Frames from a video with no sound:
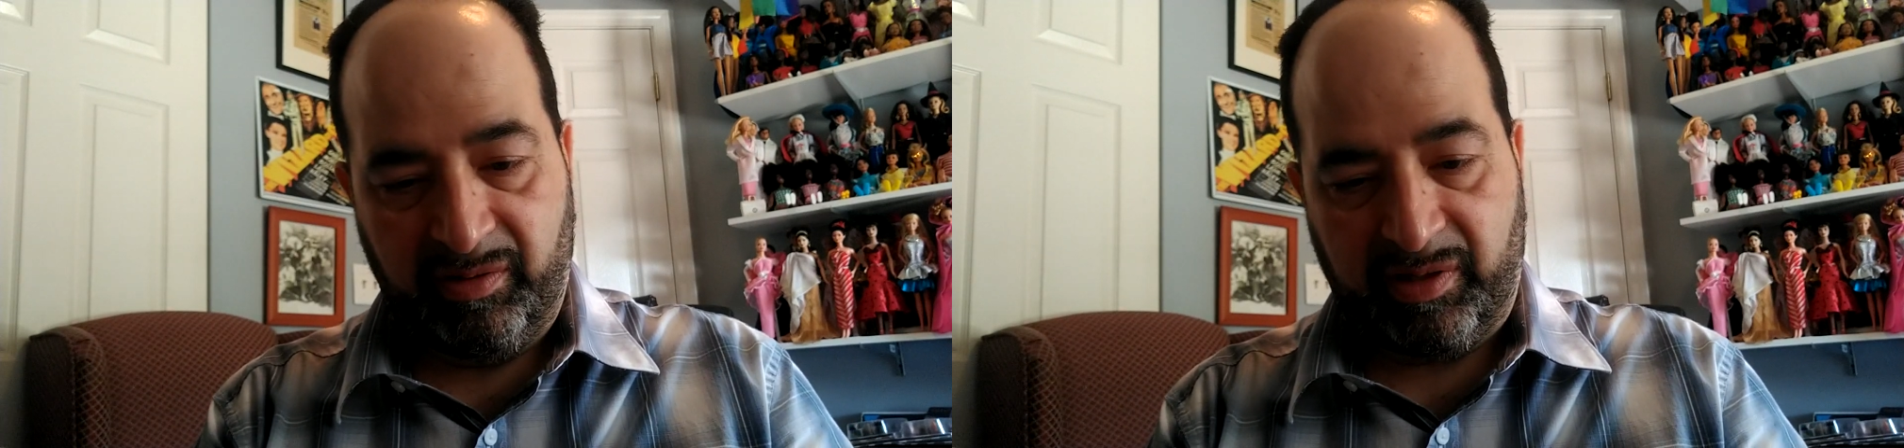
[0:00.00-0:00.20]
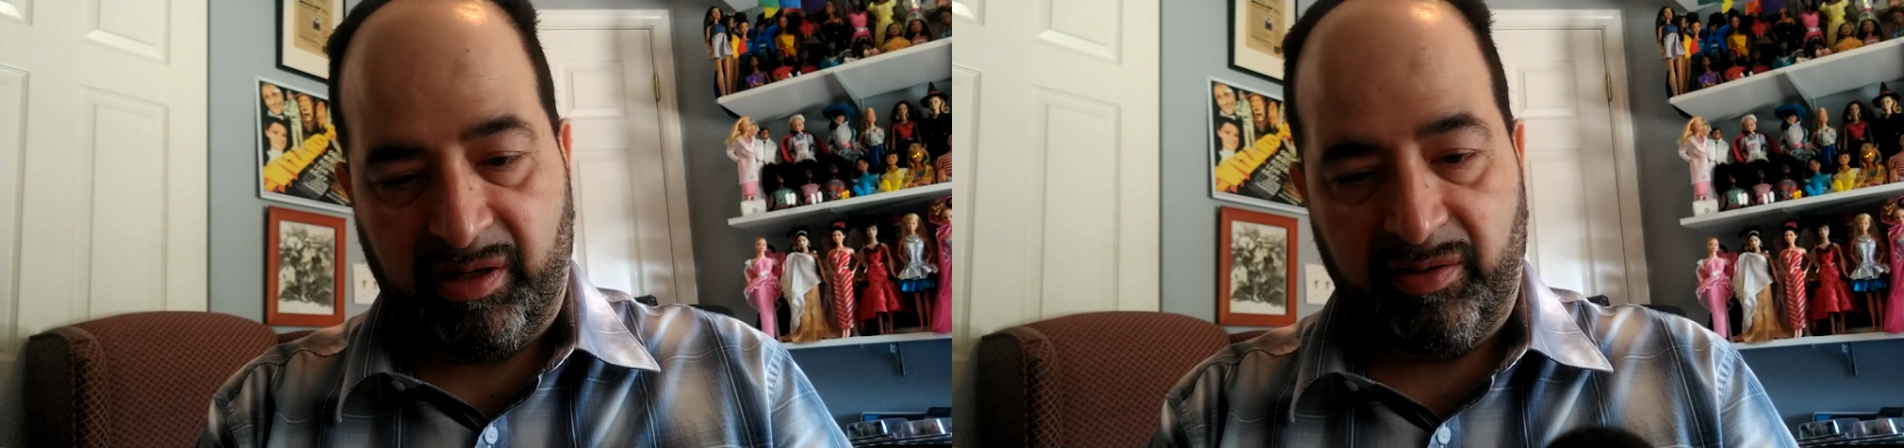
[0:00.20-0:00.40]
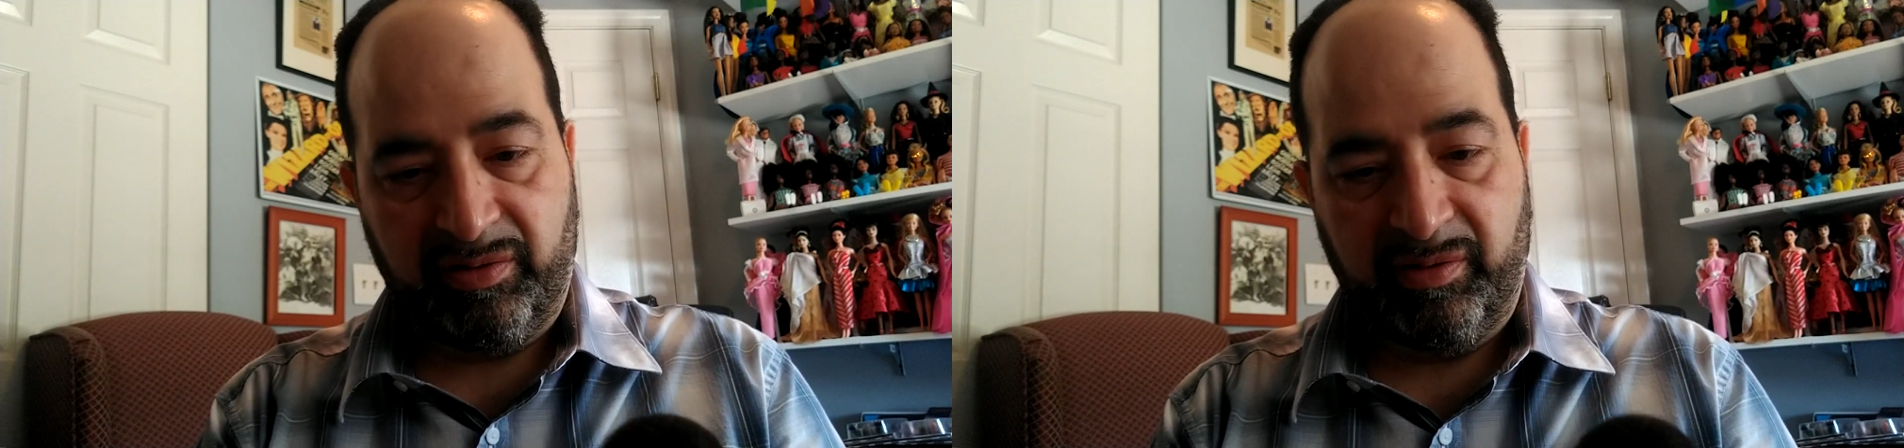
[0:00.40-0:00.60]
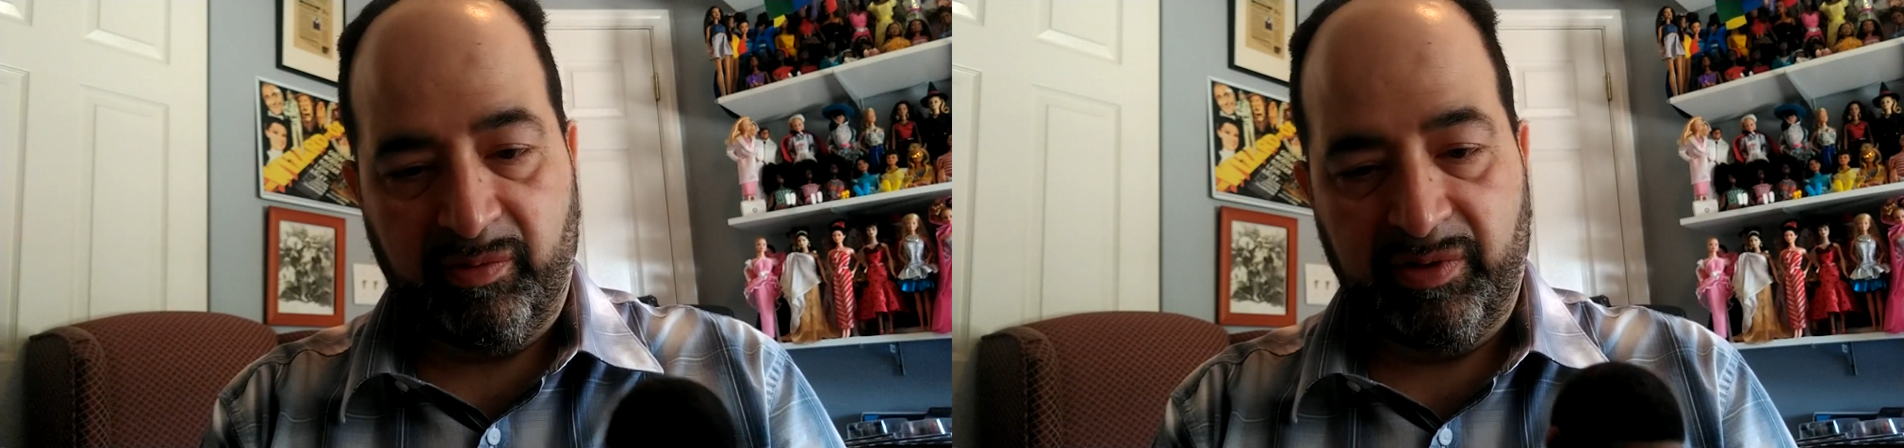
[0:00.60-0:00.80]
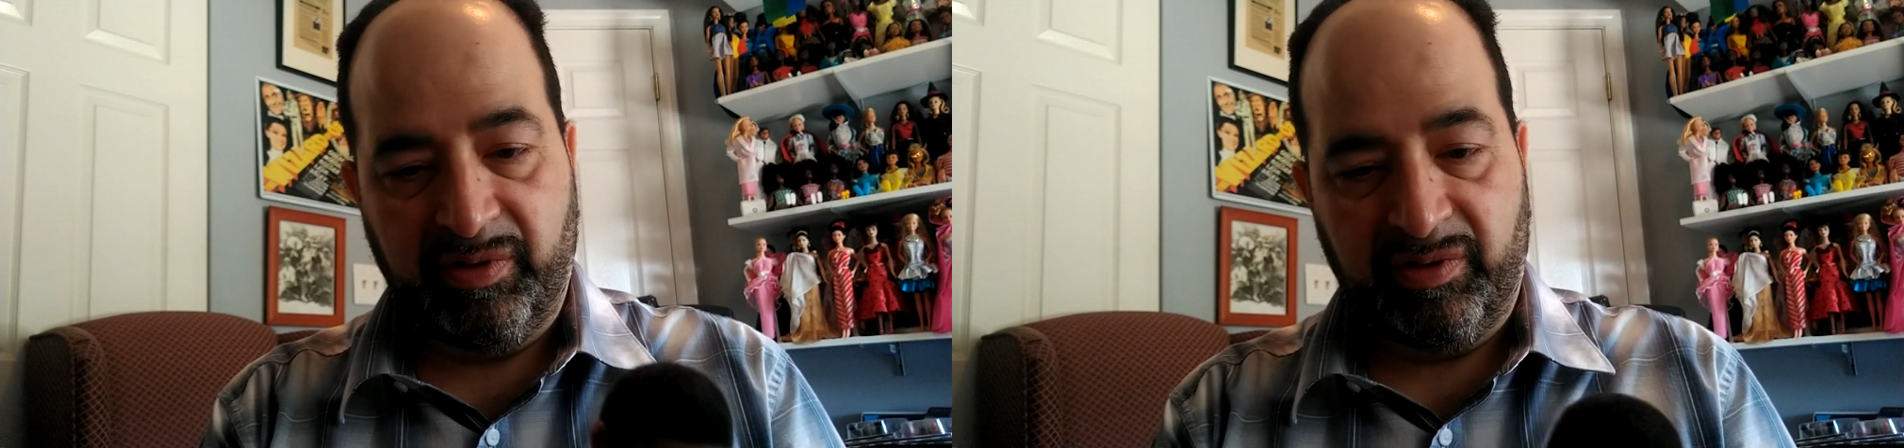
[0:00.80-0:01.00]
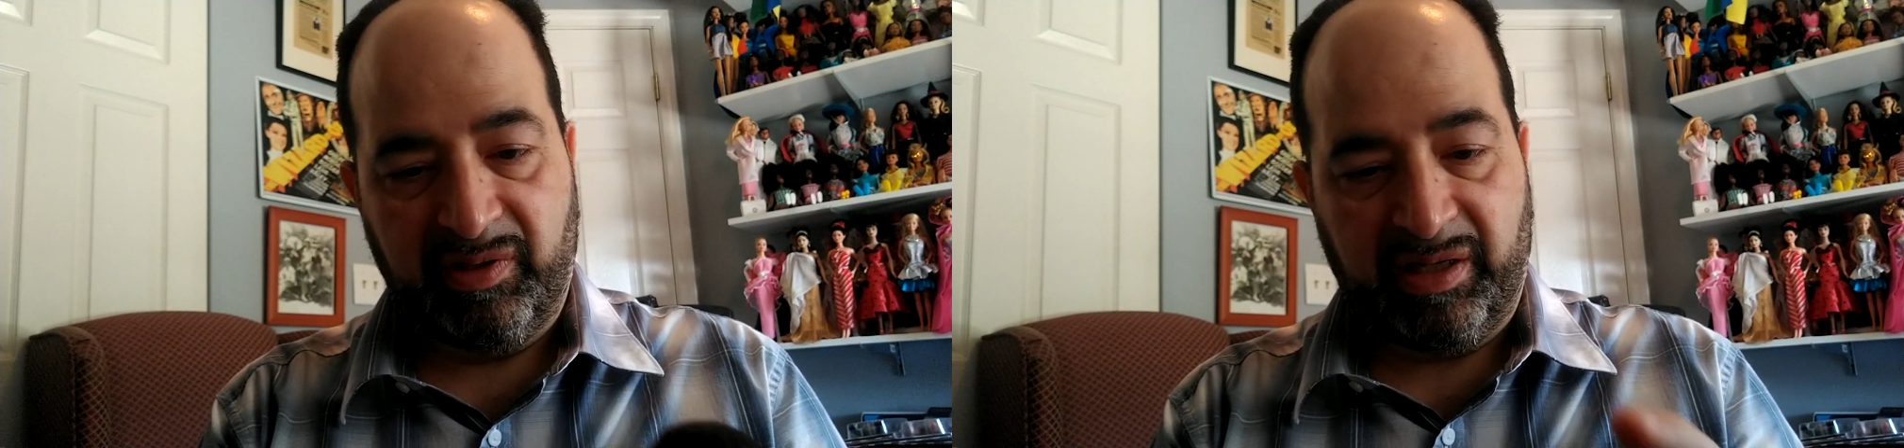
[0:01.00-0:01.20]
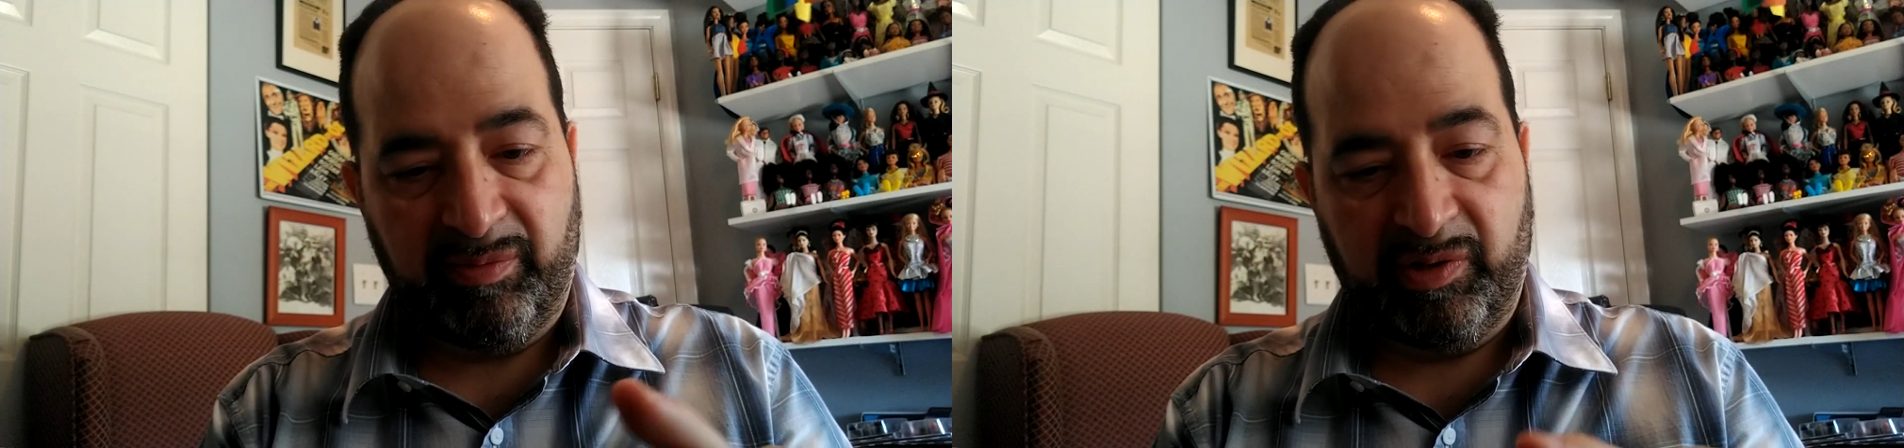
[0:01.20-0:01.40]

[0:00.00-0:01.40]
dolls that were in this set,